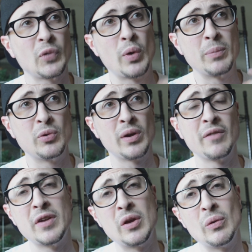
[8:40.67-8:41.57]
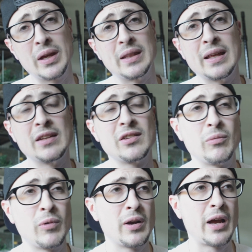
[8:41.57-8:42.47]
when I'm doing a video like this,
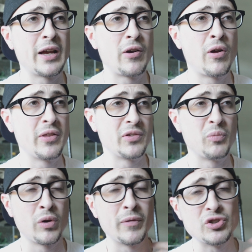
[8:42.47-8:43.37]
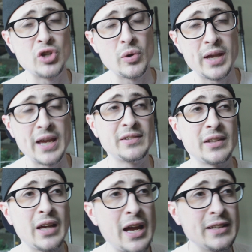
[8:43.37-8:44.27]
where I call this more of a
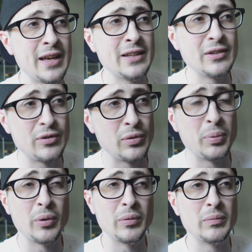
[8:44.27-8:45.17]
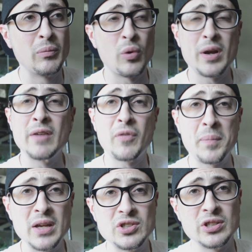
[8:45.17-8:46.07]
showcasing, I tend to put more
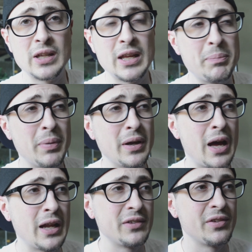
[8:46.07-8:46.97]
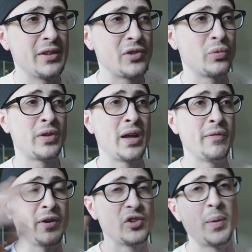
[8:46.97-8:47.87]
information in it, but honestly, this was kind
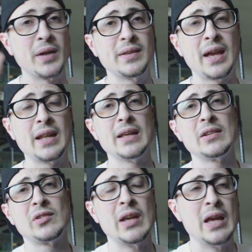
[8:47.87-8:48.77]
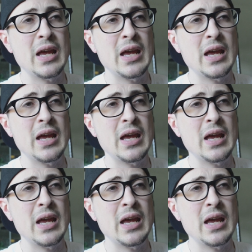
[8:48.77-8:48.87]
of very spontaneous.